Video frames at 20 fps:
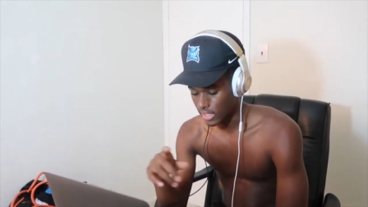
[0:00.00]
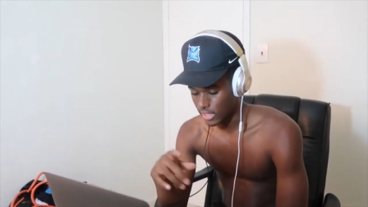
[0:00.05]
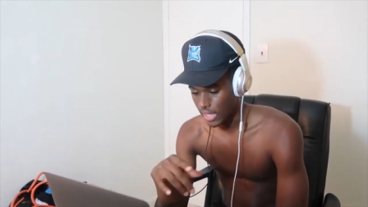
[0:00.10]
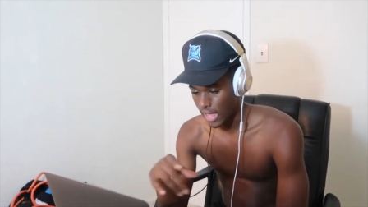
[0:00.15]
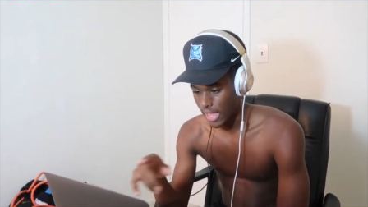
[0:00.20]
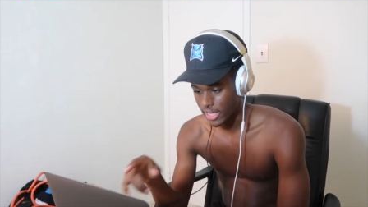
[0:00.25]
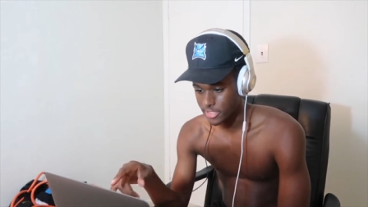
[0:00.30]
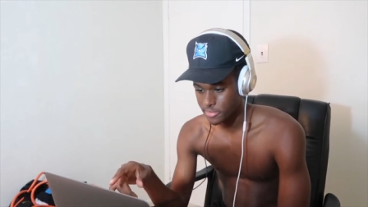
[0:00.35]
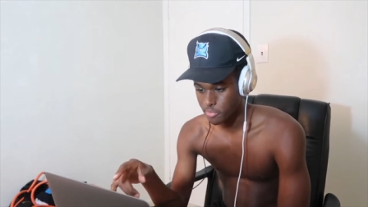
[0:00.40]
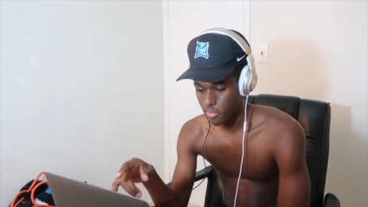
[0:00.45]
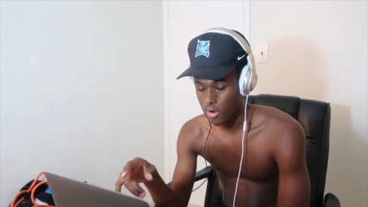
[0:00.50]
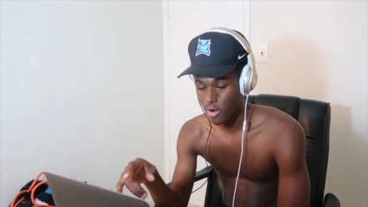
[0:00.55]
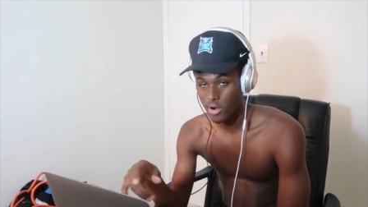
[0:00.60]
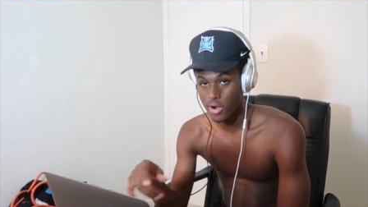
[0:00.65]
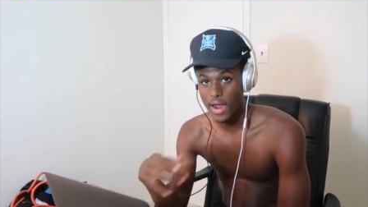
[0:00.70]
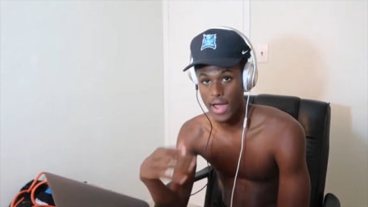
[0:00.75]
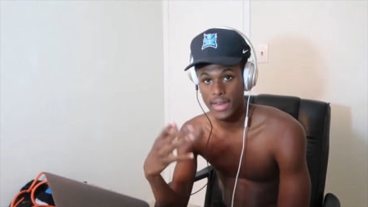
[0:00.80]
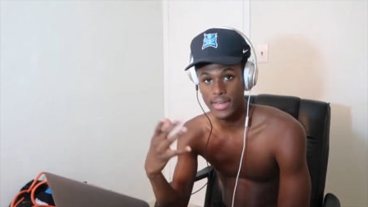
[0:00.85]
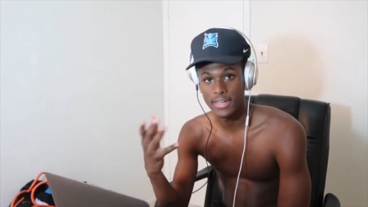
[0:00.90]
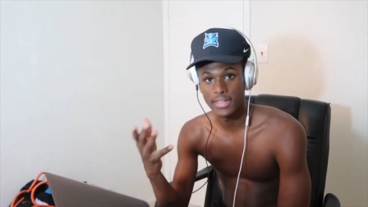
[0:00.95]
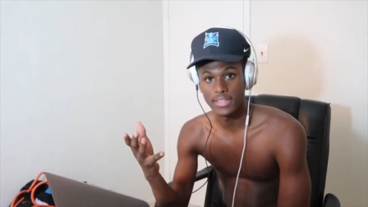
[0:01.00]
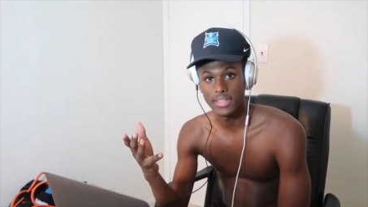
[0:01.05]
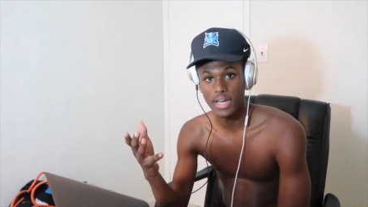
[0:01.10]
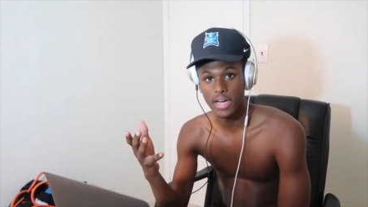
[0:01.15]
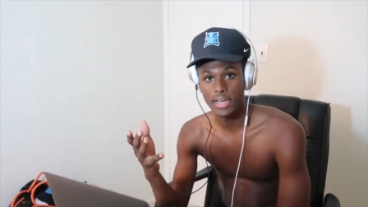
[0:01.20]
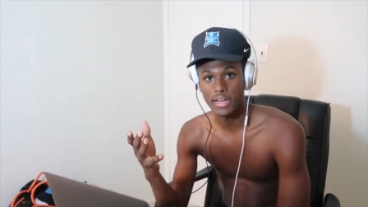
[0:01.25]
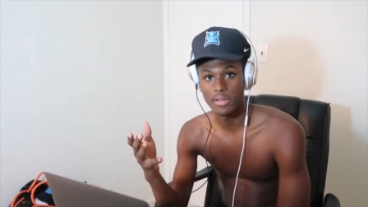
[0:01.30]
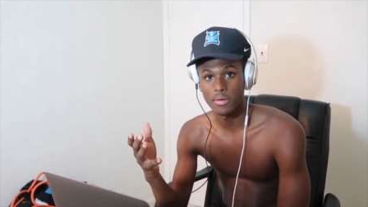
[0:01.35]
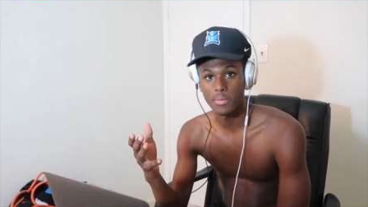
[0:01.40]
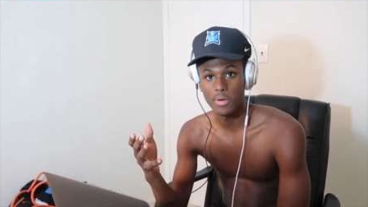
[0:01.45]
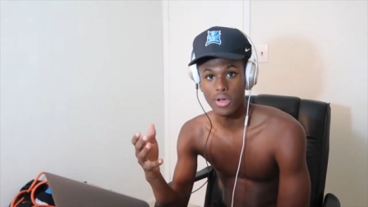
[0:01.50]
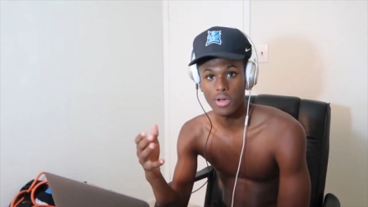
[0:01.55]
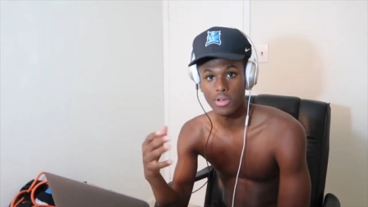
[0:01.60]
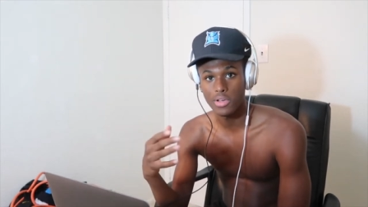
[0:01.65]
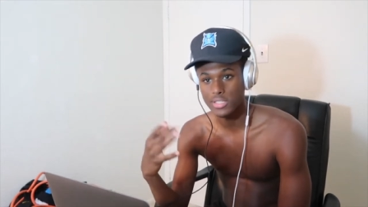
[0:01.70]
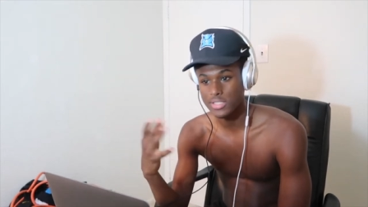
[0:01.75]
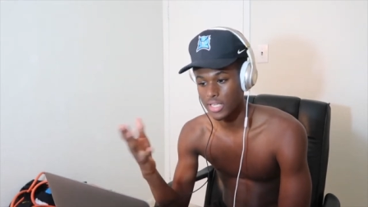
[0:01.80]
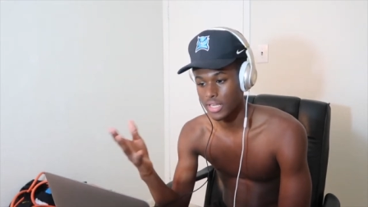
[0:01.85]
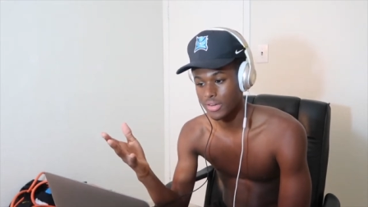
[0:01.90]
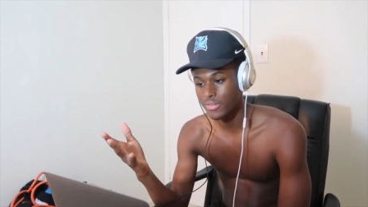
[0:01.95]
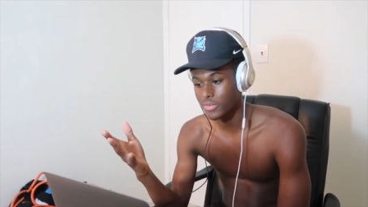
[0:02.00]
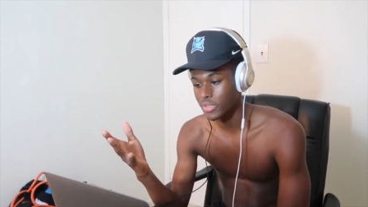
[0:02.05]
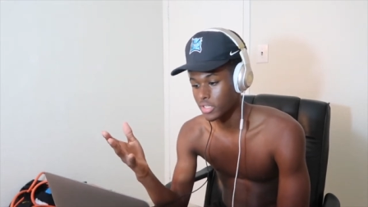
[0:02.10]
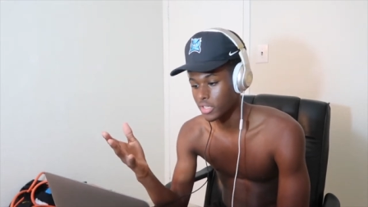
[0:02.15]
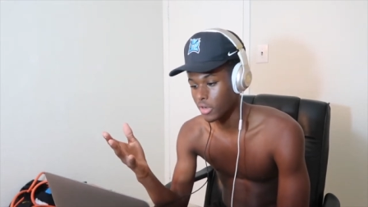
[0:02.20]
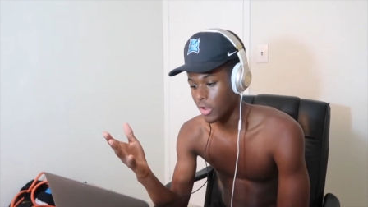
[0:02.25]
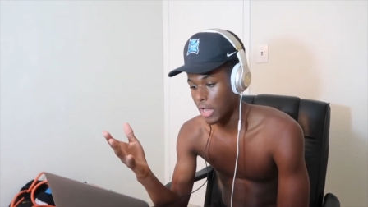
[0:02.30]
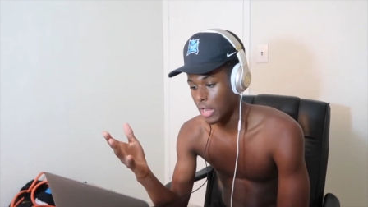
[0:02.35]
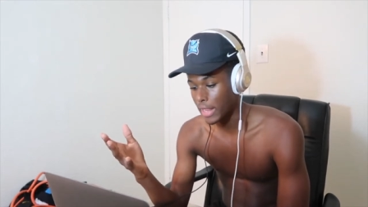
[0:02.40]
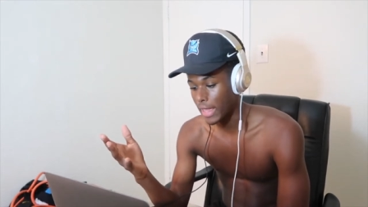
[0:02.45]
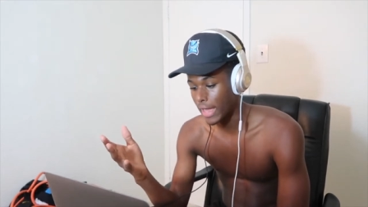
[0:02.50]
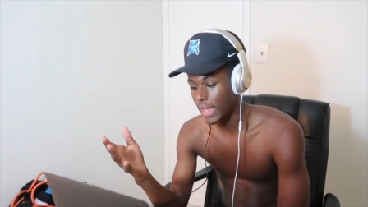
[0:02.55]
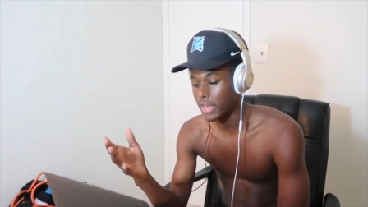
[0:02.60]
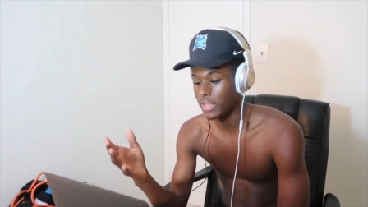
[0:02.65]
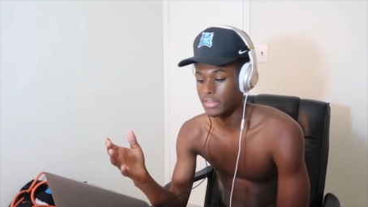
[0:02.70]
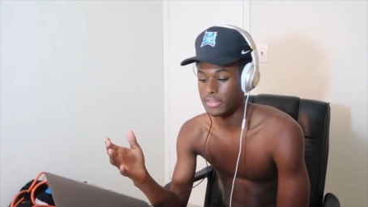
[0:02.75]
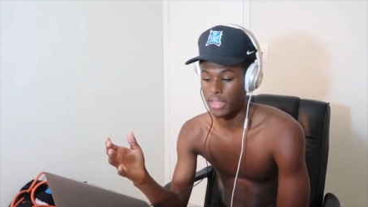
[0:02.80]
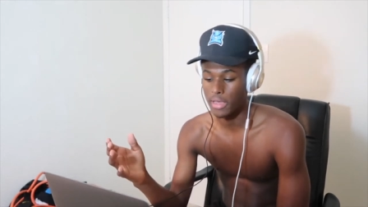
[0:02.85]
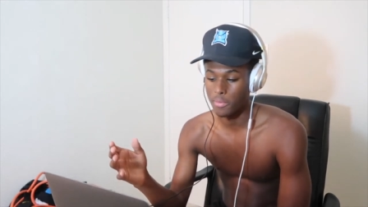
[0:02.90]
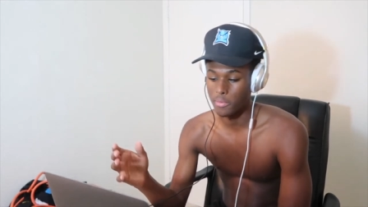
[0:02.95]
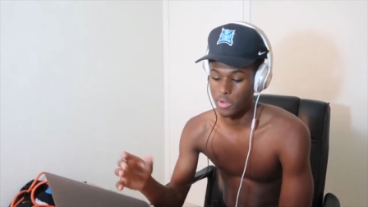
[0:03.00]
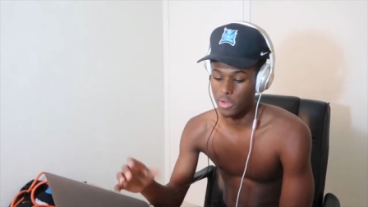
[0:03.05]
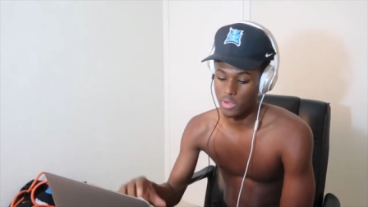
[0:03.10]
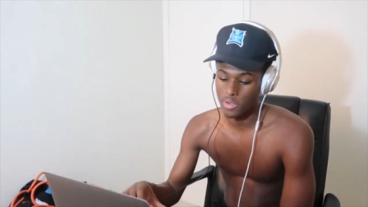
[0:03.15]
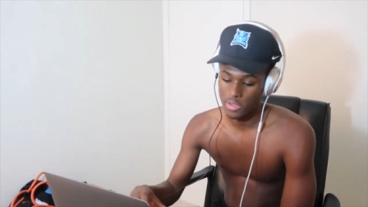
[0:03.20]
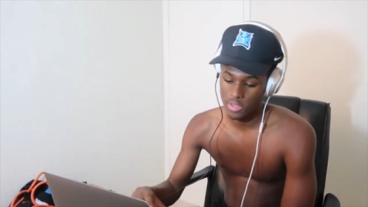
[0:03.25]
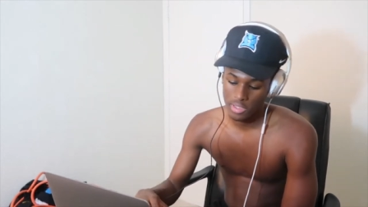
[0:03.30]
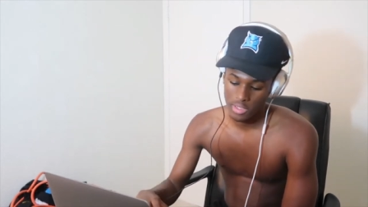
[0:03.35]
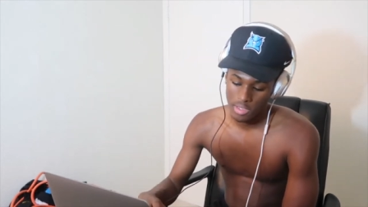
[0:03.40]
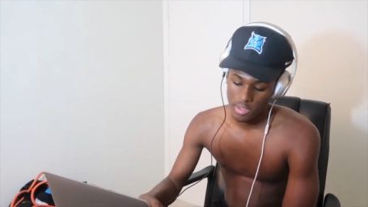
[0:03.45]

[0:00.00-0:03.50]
the last part I didn't cut it well because I didn't really know how to edit that well.